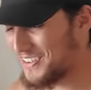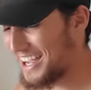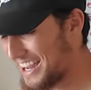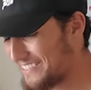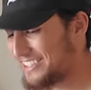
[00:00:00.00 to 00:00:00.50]
you
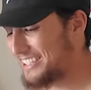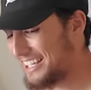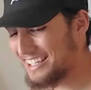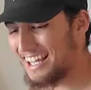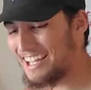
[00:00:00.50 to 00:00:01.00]
my
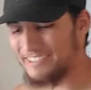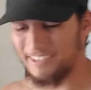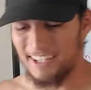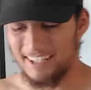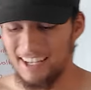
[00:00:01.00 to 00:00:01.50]
everyday
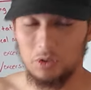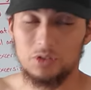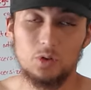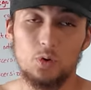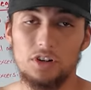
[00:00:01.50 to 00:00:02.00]
life, and that
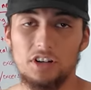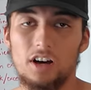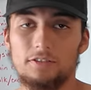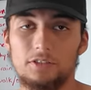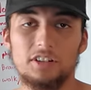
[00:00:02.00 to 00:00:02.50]
was cool and
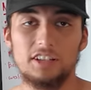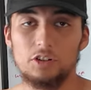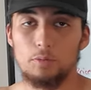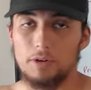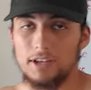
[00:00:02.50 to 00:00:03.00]
all for a
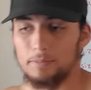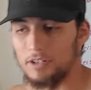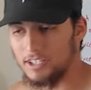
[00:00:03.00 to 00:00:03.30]
little bit,